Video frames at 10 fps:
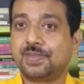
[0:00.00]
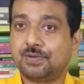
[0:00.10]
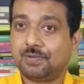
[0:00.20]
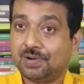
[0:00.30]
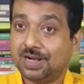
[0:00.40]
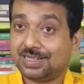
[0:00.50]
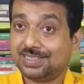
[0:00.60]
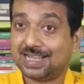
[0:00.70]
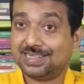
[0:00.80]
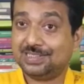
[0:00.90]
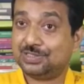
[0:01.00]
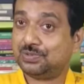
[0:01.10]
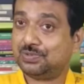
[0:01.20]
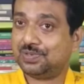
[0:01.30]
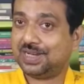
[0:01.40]
older than his
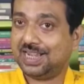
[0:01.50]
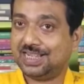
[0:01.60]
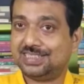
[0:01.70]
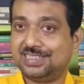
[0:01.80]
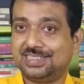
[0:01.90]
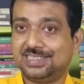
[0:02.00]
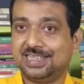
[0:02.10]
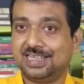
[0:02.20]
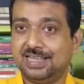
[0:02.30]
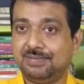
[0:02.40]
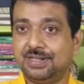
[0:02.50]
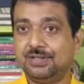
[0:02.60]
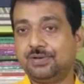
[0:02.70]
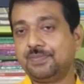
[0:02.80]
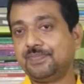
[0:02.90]
own age, even
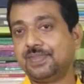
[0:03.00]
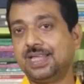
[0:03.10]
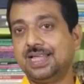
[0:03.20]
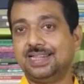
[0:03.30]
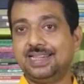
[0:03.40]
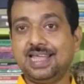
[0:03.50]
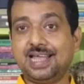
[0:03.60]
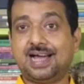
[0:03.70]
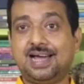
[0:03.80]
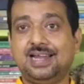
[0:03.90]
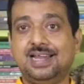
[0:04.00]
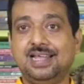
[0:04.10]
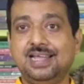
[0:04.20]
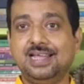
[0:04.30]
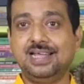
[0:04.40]
though they
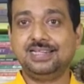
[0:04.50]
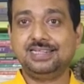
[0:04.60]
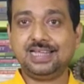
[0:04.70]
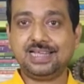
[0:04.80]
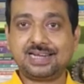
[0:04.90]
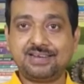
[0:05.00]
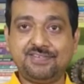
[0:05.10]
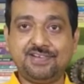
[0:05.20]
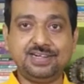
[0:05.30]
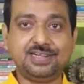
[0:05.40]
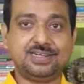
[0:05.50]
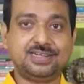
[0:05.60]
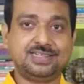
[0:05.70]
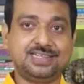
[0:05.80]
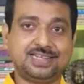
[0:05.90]
revered
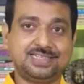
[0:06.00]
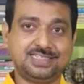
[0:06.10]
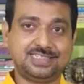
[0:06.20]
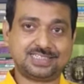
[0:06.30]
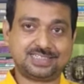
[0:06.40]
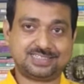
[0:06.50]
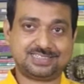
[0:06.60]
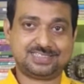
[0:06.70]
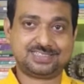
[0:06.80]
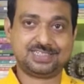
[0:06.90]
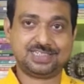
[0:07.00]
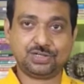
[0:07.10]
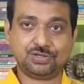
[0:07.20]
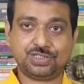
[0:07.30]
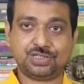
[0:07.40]
their teacher,
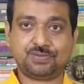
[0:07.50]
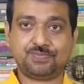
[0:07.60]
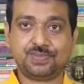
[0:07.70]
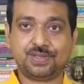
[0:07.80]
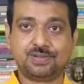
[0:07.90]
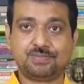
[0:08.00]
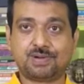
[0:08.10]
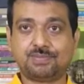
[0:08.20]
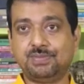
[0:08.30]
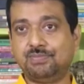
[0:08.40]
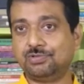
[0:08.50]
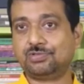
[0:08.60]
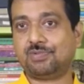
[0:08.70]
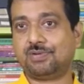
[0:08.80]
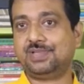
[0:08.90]
Derozio, from the
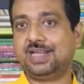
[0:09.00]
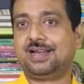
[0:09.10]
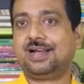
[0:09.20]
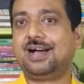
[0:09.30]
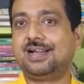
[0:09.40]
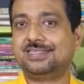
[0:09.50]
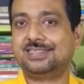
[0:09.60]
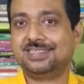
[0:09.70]
bosom of their heart.